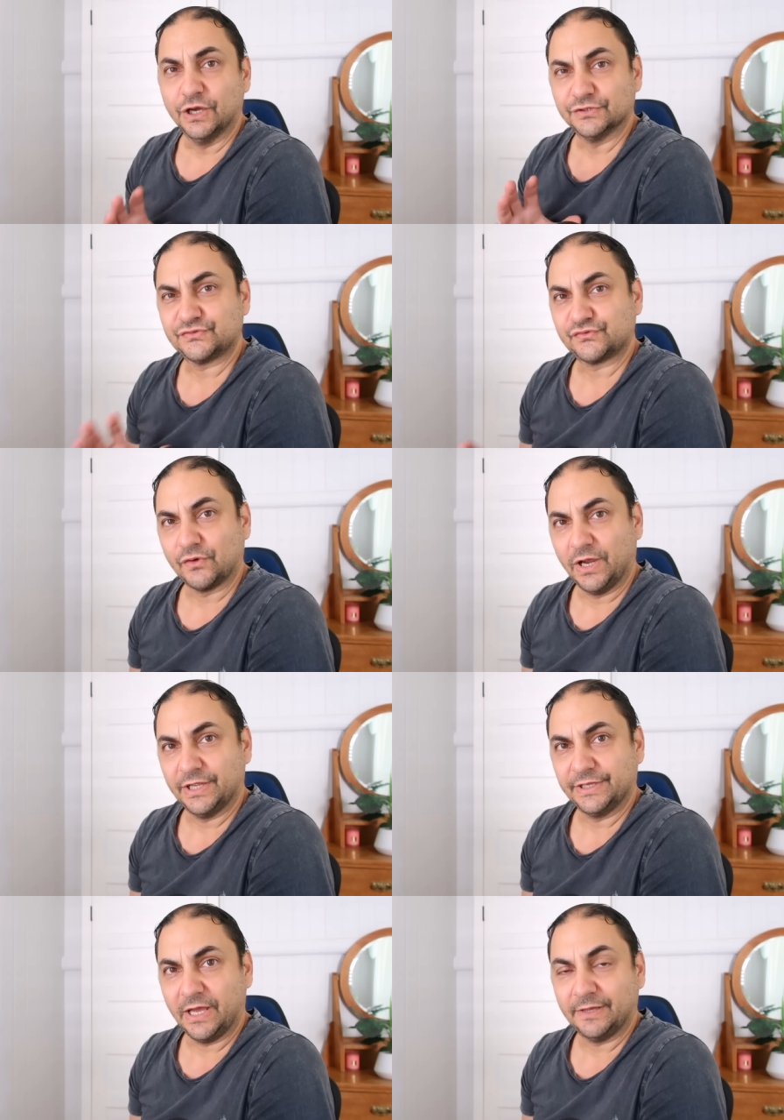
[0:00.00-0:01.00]

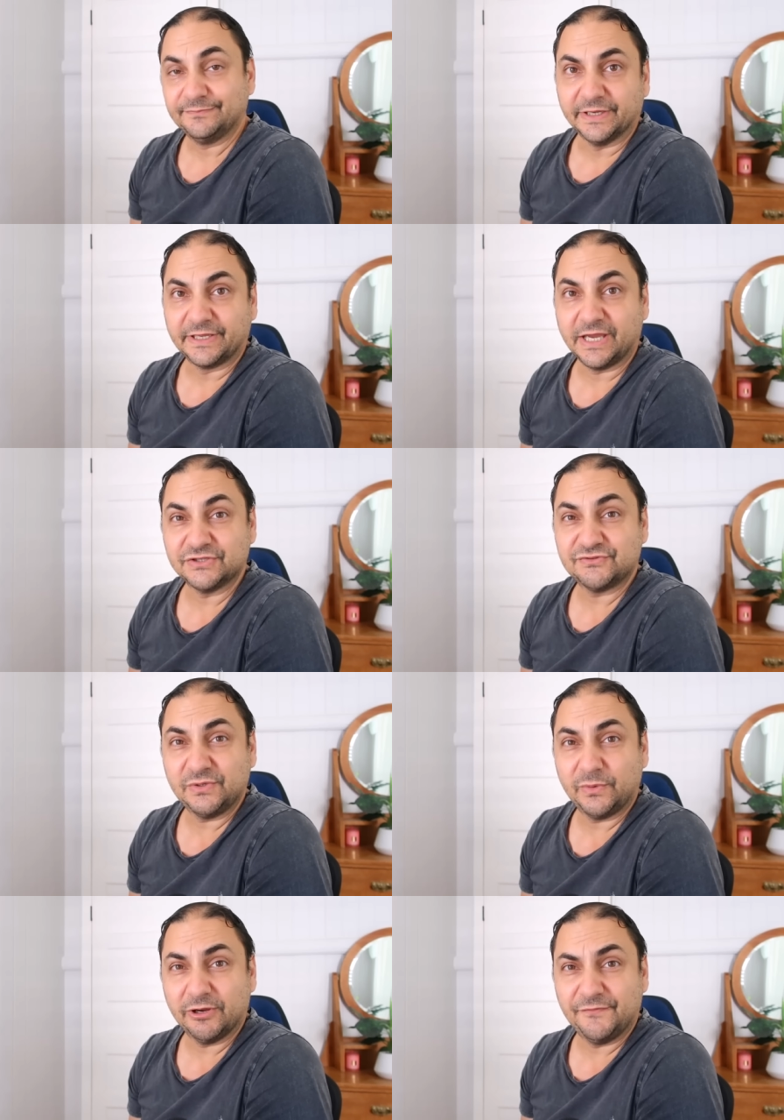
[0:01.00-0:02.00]
Australia, the
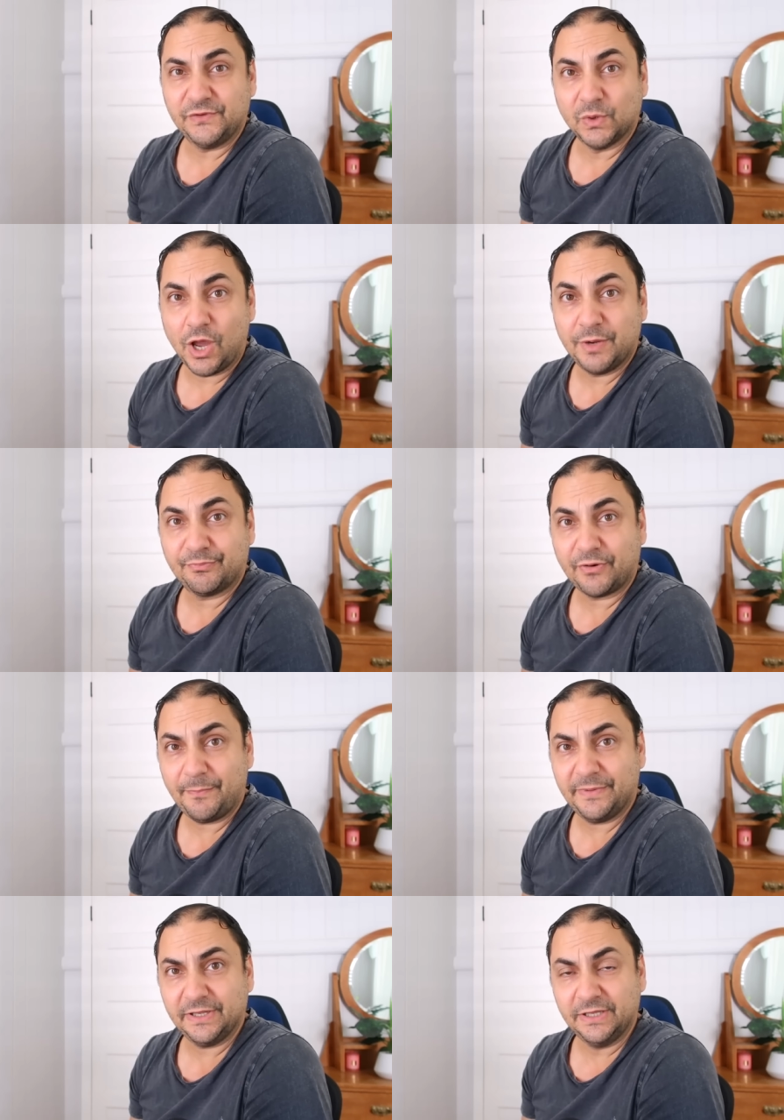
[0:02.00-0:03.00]
country where if you own
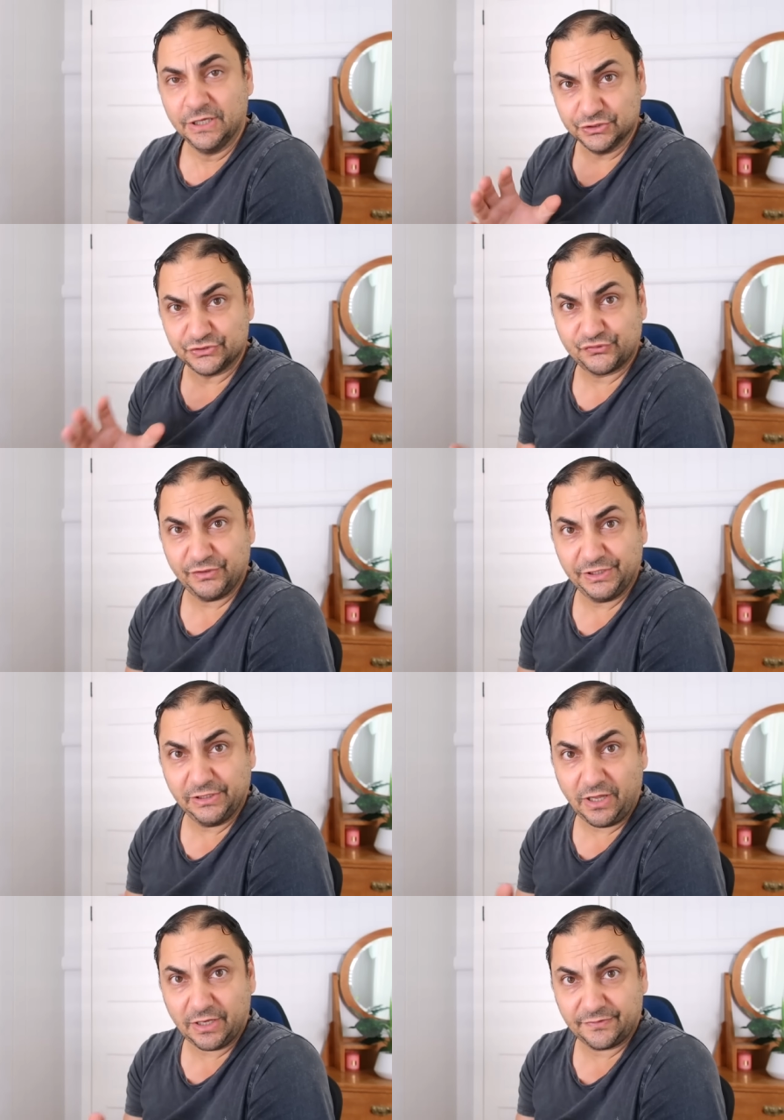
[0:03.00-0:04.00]
property, you're treated like